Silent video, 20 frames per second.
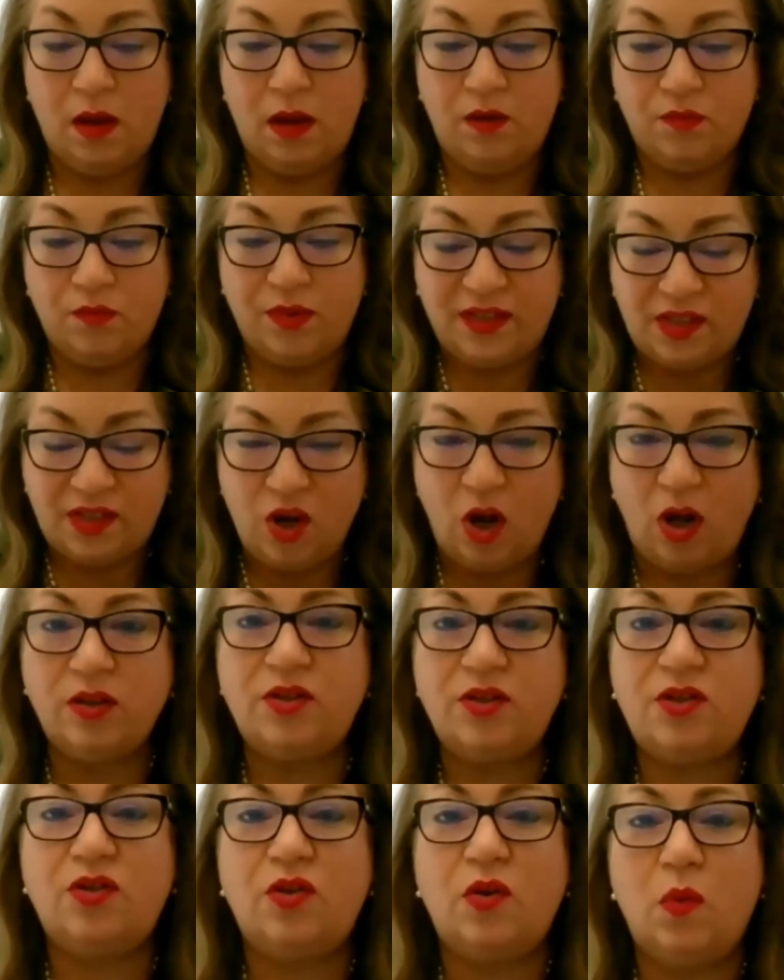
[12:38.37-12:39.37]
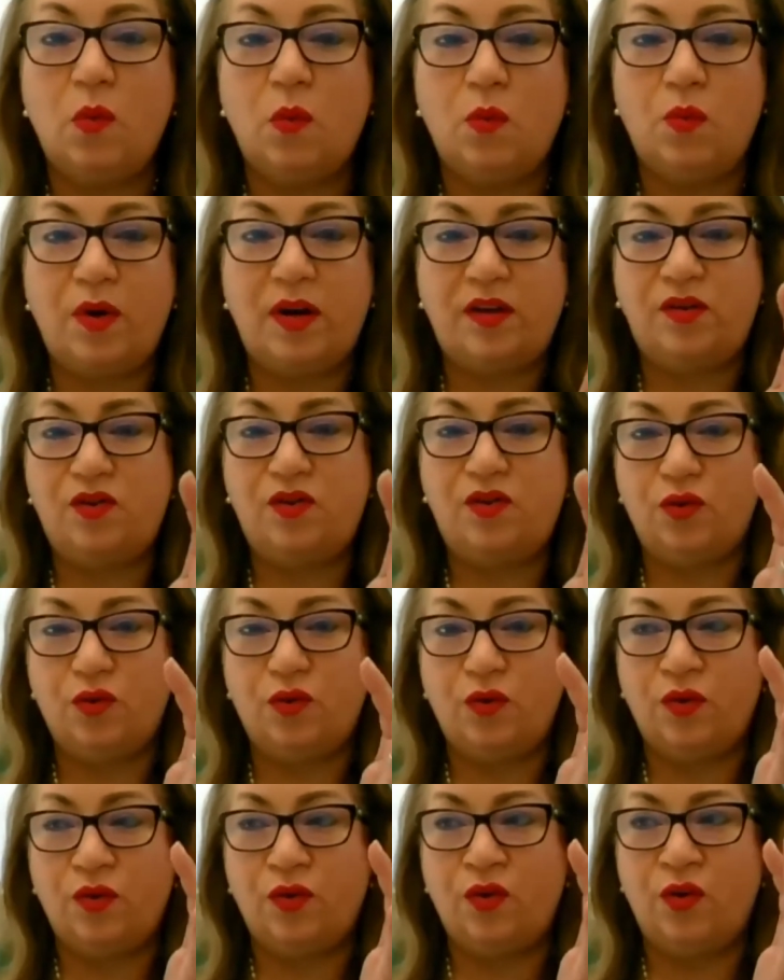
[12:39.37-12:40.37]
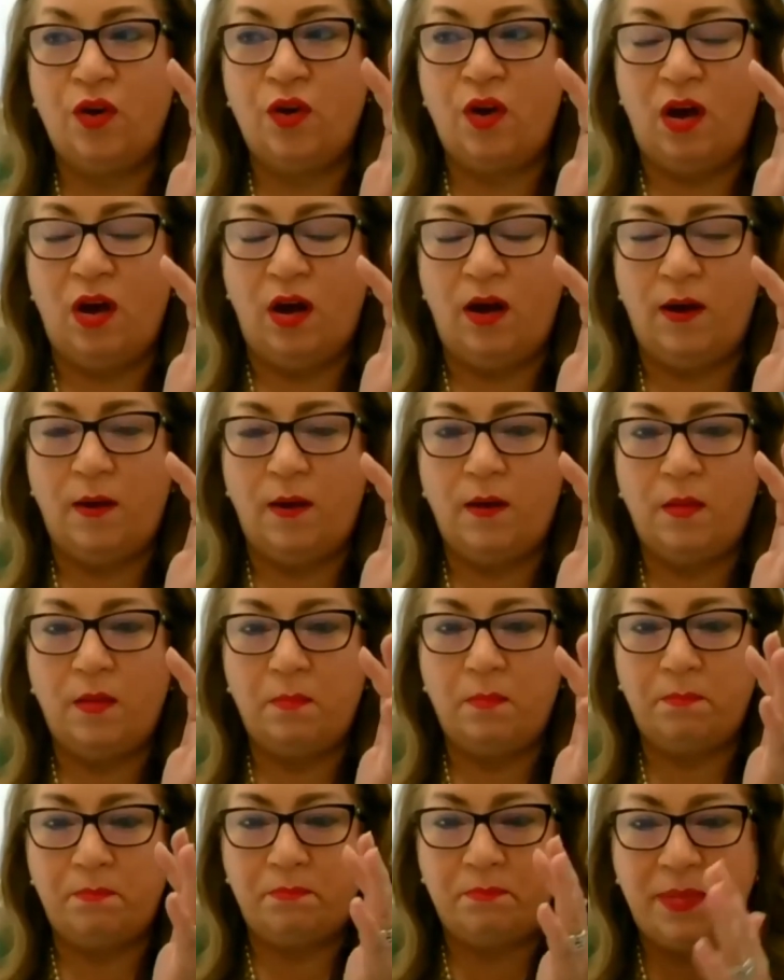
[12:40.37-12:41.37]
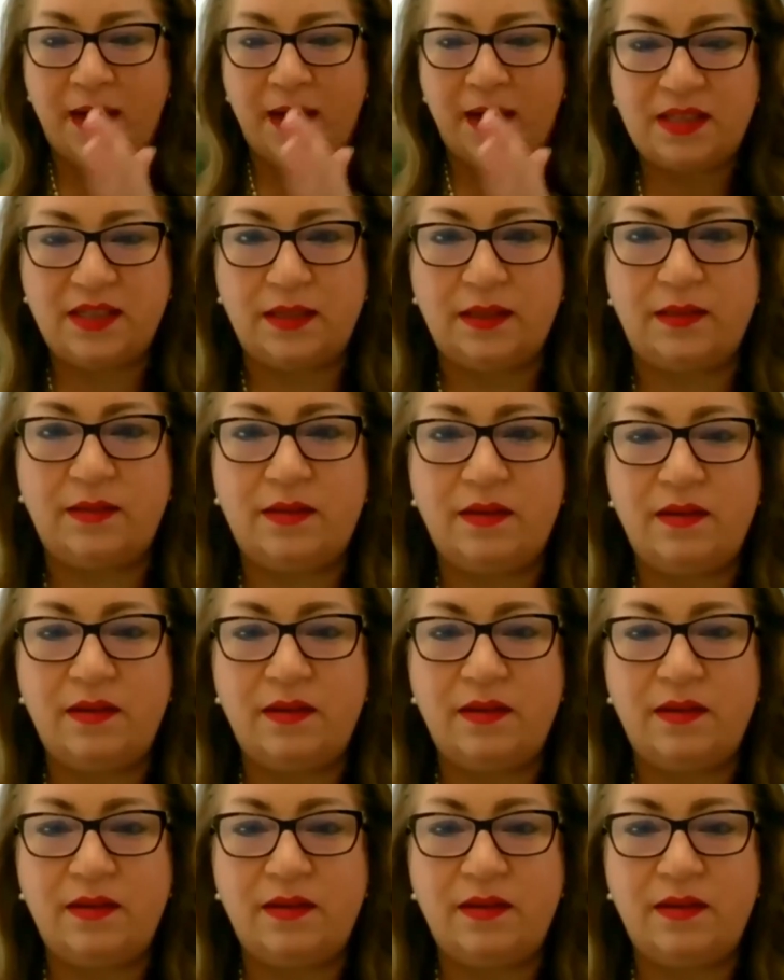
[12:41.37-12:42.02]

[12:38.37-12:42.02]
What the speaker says: results with your budget.